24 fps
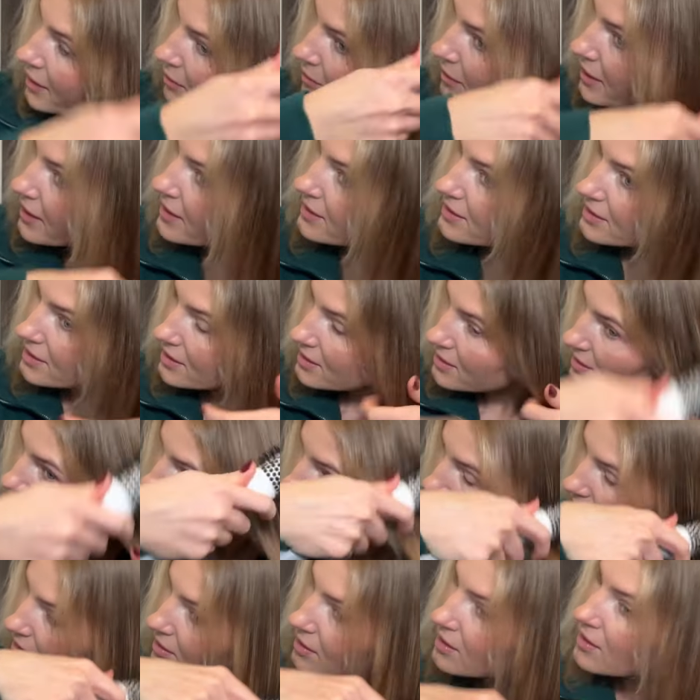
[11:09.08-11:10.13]
masks
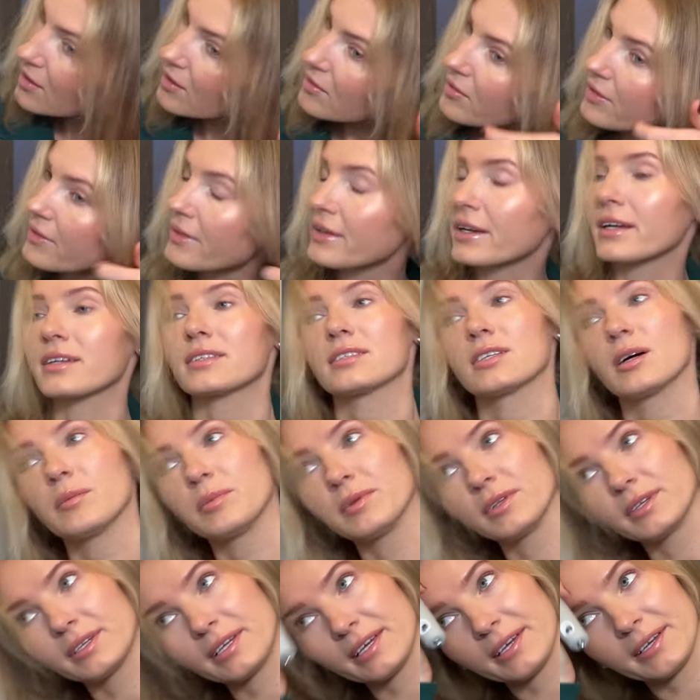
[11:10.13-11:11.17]
for the next couple
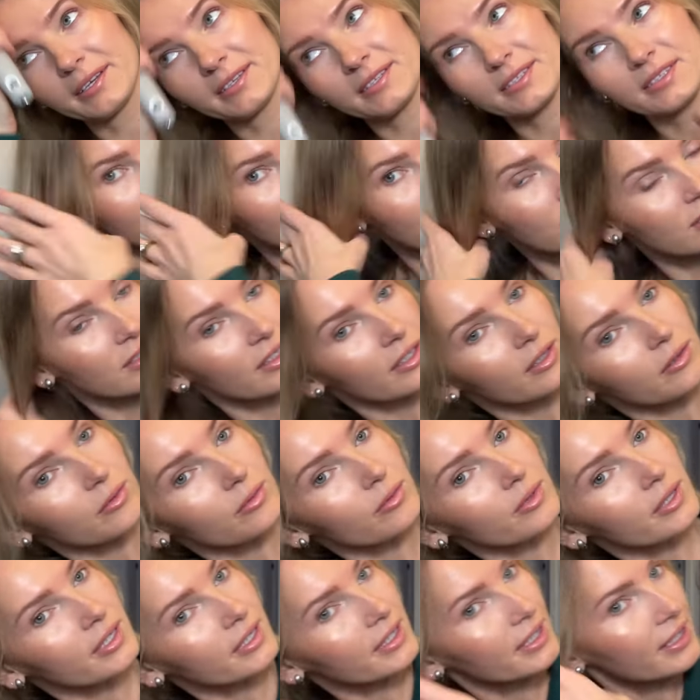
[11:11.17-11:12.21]
of days. Just like
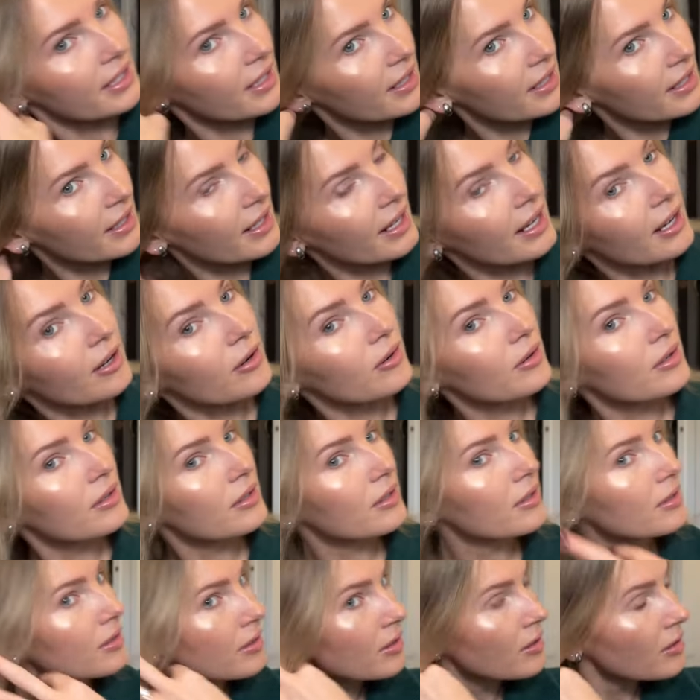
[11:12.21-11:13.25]
really get it out.
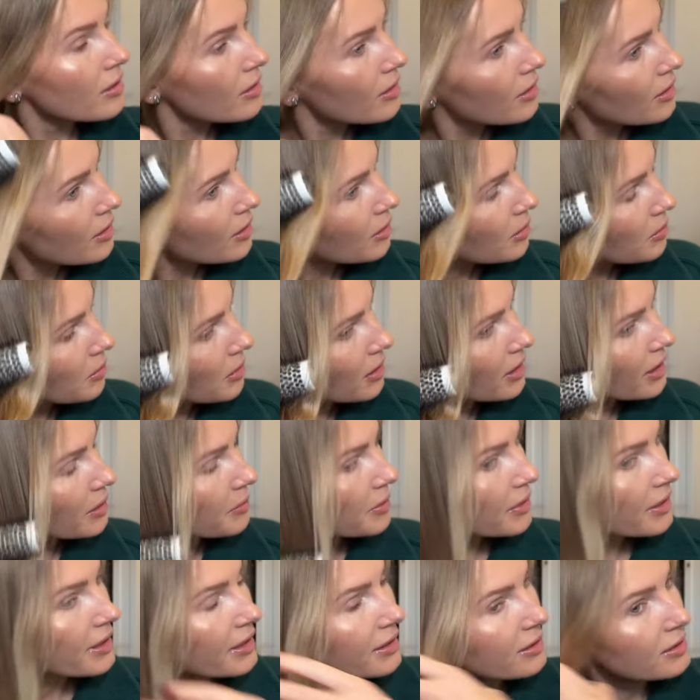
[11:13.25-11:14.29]
But let me
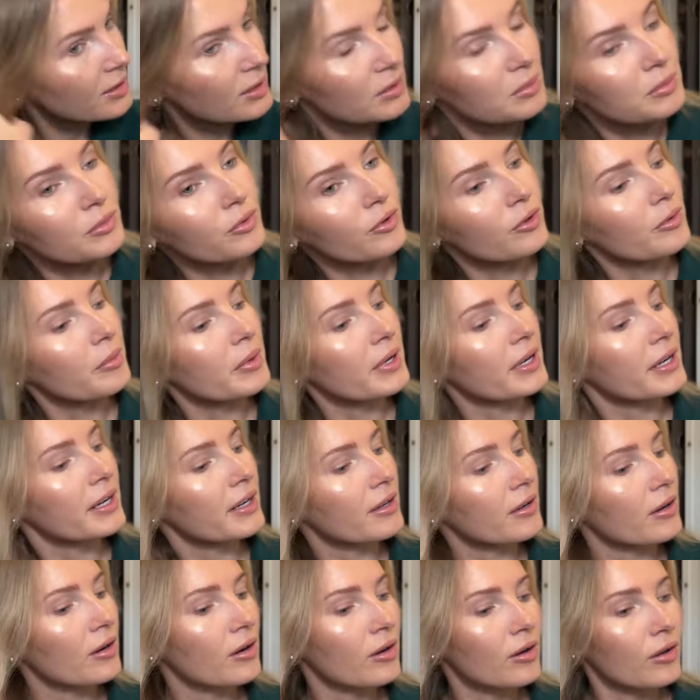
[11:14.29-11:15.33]
like smooth my
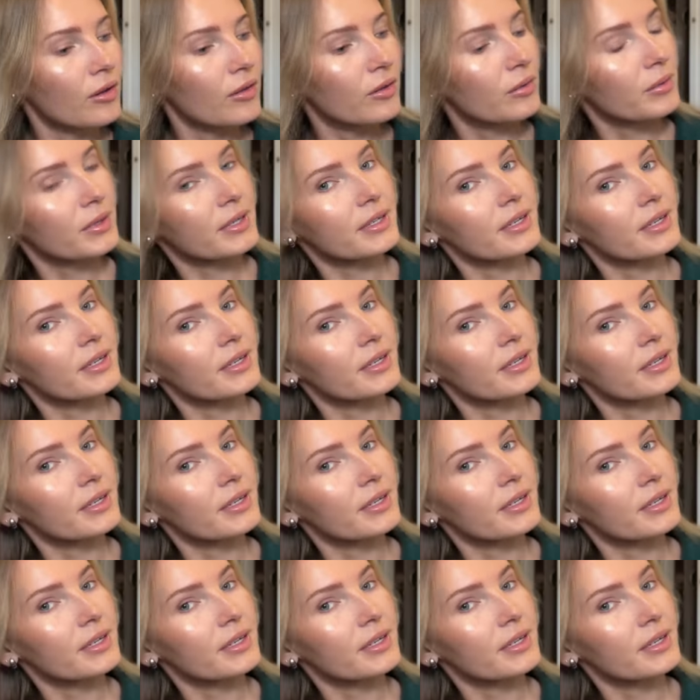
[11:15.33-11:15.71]
hair all the way